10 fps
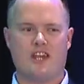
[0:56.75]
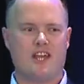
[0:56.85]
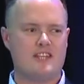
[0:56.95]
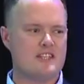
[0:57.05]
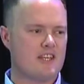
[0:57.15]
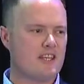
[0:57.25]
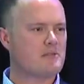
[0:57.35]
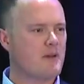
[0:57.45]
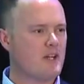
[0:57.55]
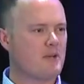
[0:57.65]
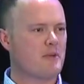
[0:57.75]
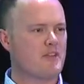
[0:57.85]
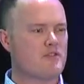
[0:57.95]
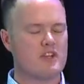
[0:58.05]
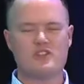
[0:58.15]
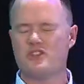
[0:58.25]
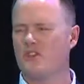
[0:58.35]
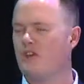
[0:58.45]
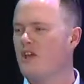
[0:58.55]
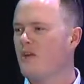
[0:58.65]
and that's partly what I've tried to
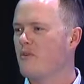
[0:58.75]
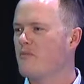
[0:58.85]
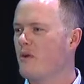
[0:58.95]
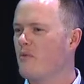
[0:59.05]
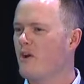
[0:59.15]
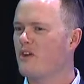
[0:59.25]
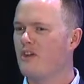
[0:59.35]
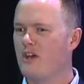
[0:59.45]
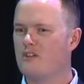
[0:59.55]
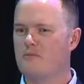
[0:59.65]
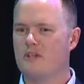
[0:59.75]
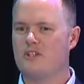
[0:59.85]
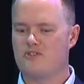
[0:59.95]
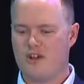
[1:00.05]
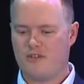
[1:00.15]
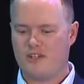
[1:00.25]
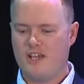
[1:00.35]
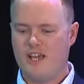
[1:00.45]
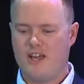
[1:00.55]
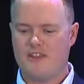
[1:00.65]
do with my work on LGBT travel
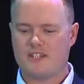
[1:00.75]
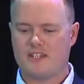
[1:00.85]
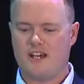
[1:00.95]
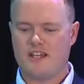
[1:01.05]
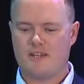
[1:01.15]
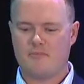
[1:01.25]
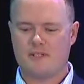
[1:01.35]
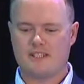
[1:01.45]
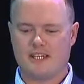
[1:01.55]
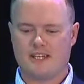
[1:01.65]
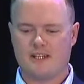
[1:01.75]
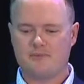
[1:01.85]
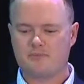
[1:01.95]
and this guide in particular.